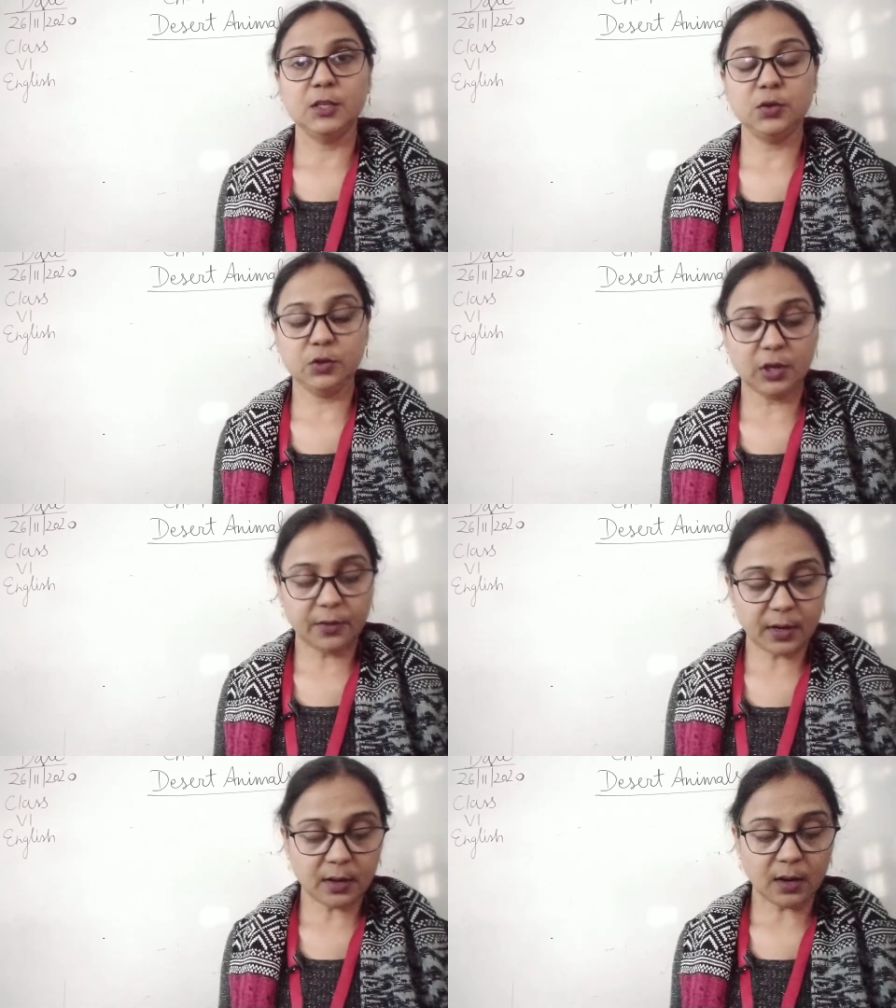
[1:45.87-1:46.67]
So
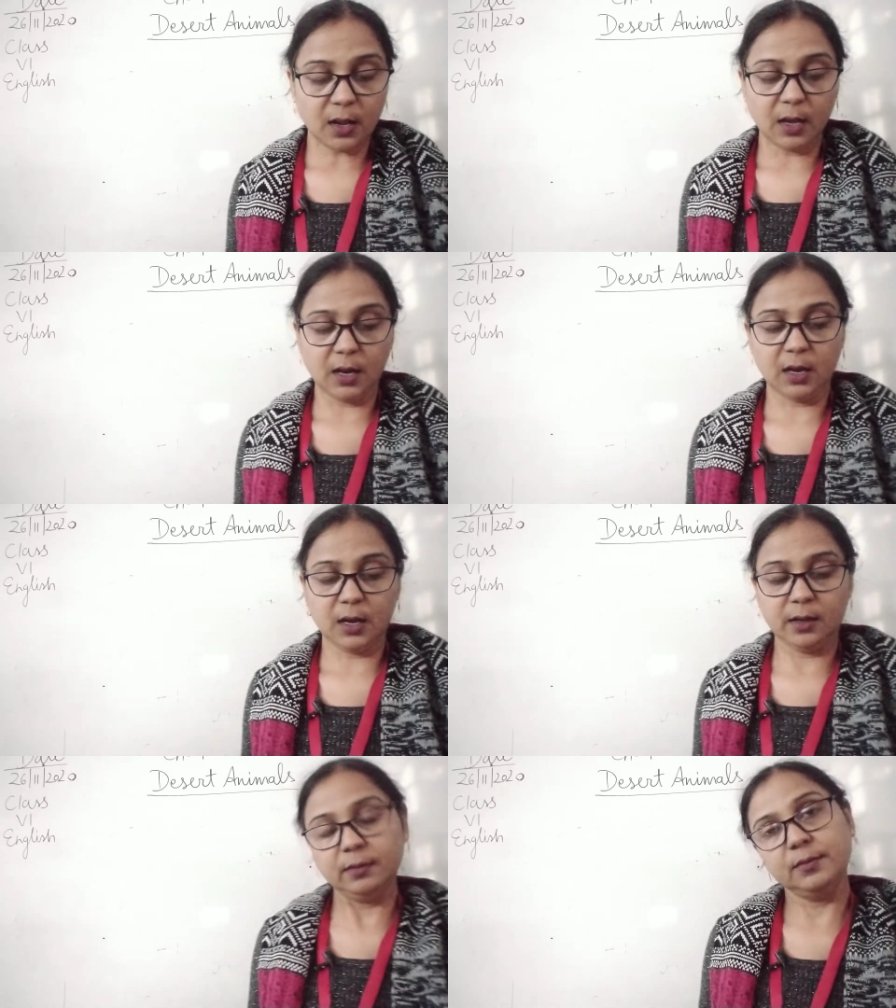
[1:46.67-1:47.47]
children,
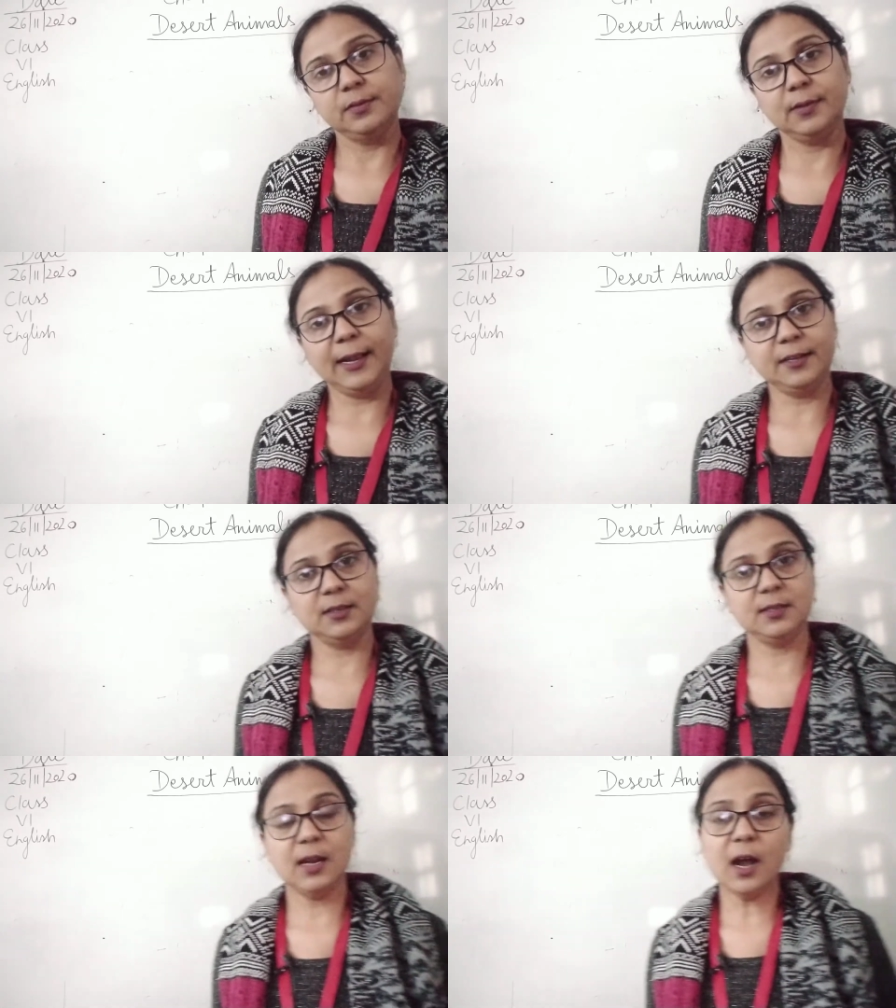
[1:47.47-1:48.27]
let
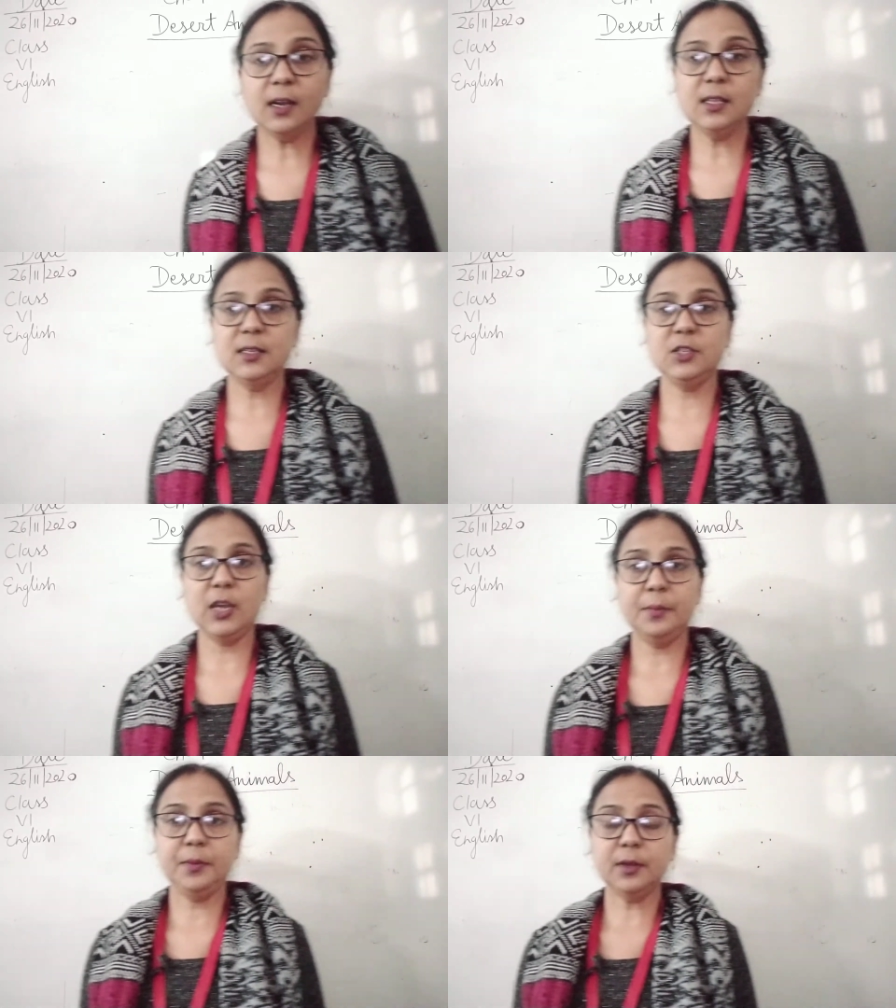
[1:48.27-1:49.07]
us start this
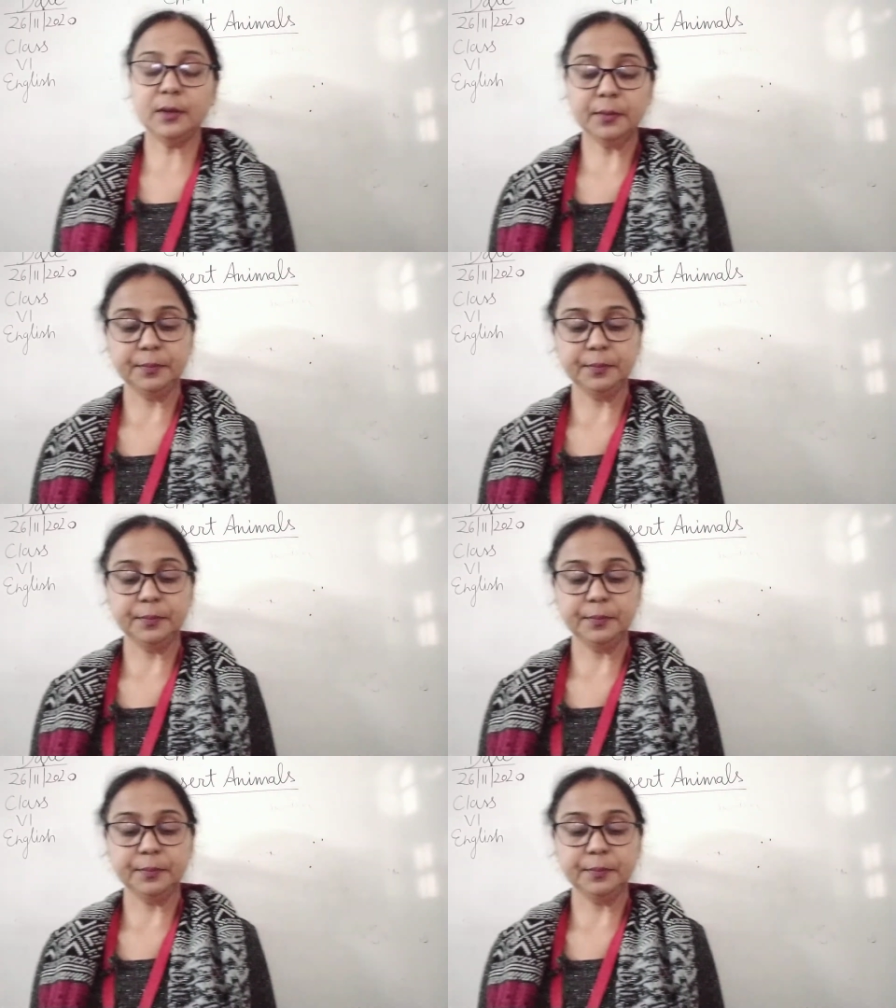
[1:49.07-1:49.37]
chapter,